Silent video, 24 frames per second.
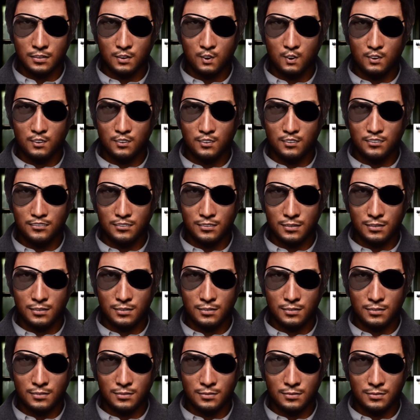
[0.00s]
Oh,
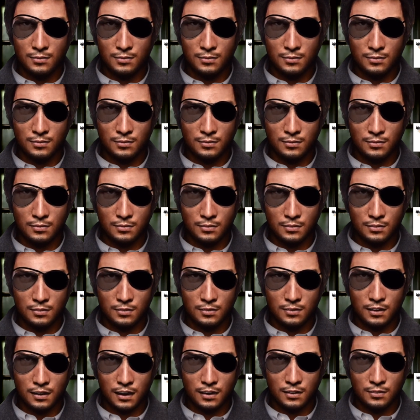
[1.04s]

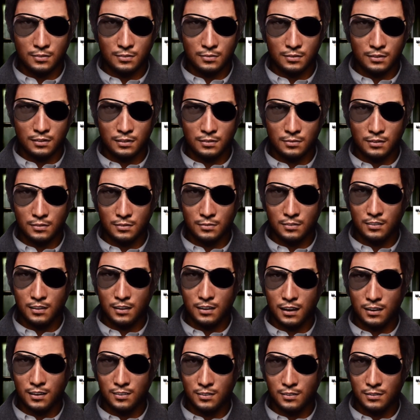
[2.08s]
no, actually I
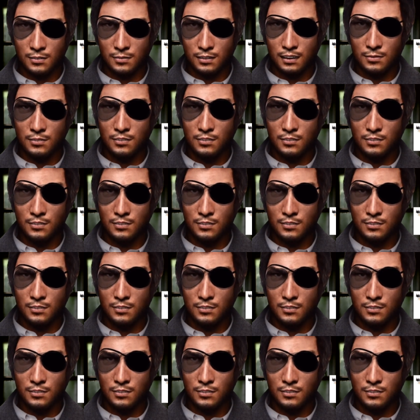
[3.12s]
don't.